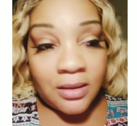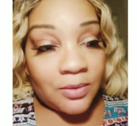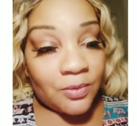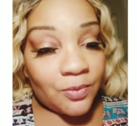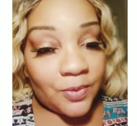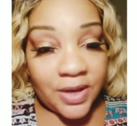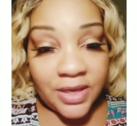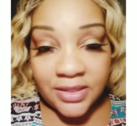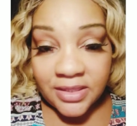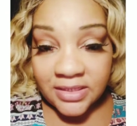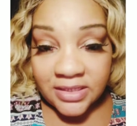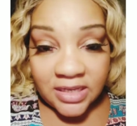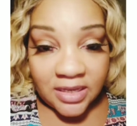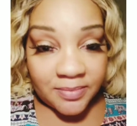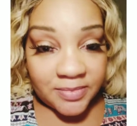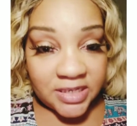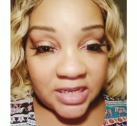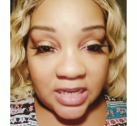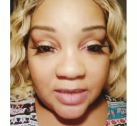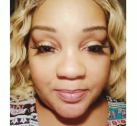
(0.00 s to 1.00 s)
Where the
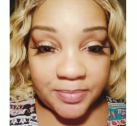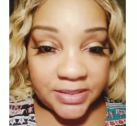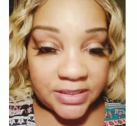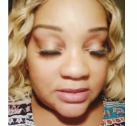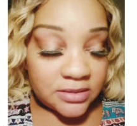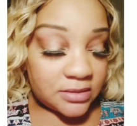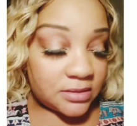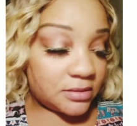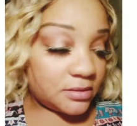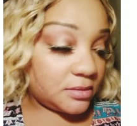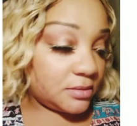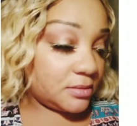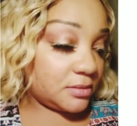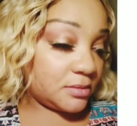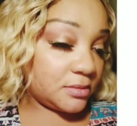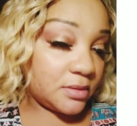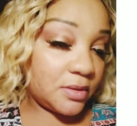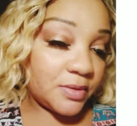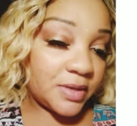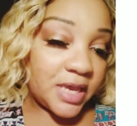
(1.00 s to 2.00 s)
damn tapes?
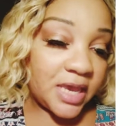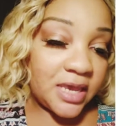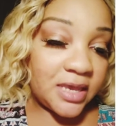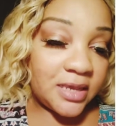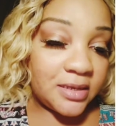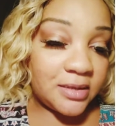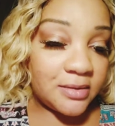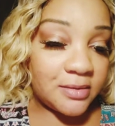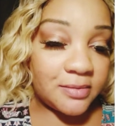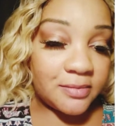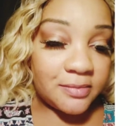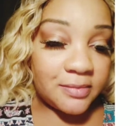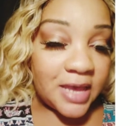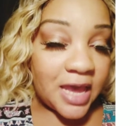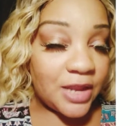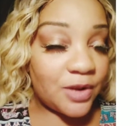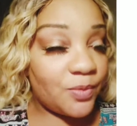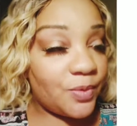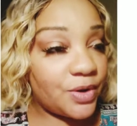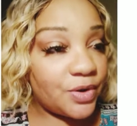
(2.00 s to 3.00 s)
Okay.
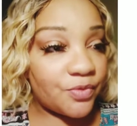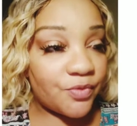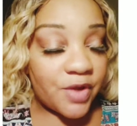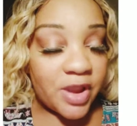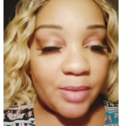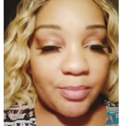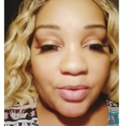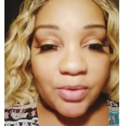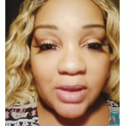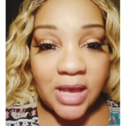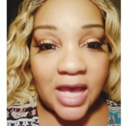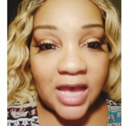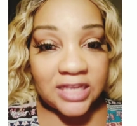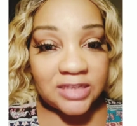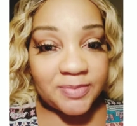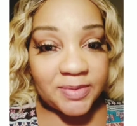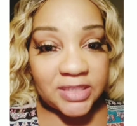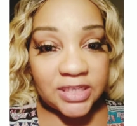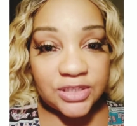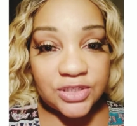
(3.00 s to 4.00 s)
I don't want to ramble,
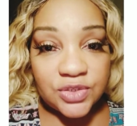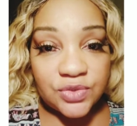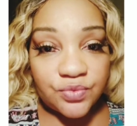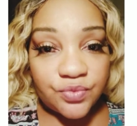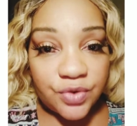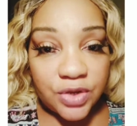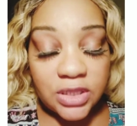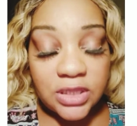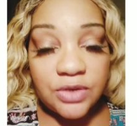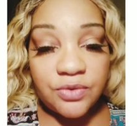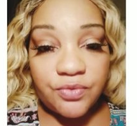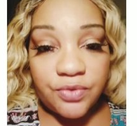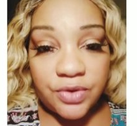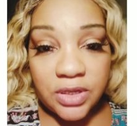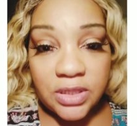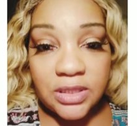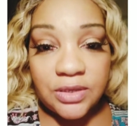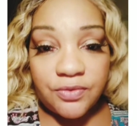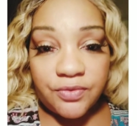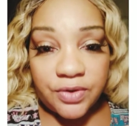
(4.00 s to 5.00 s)
guys, but this is really,
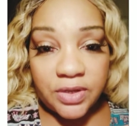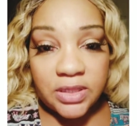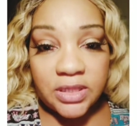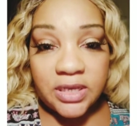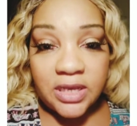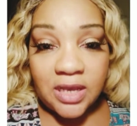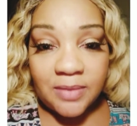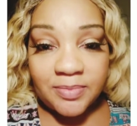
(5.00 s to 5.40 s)
really, really